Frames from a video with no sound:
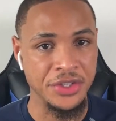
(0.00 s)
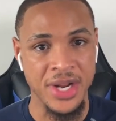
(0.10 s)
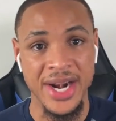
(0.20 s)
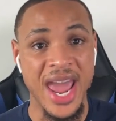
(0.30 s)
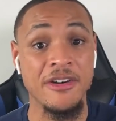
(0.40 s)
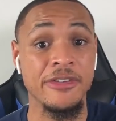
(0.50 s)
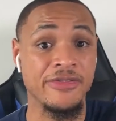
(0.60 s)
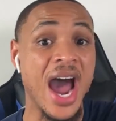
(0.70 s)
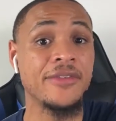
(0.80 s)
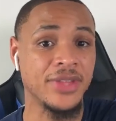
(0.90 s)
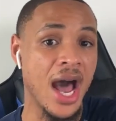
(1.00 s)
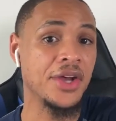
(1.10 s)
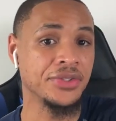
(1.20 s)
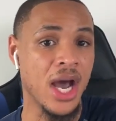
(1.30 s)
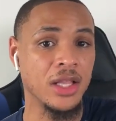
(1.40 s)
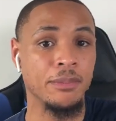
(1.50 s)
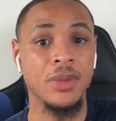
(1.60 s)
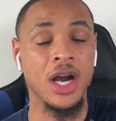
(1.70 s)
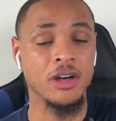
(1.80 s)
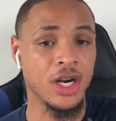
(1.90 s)
So now they have a
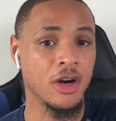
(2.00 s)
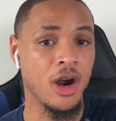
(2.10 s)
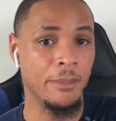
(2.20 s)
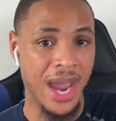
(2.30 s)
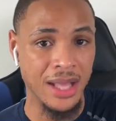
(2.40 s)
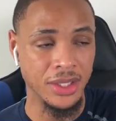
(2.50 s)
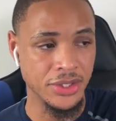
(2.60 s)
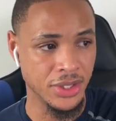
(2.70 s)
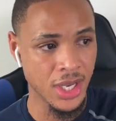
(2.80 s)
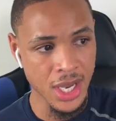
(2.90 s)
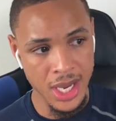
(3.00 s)
$5,000 credit card balance.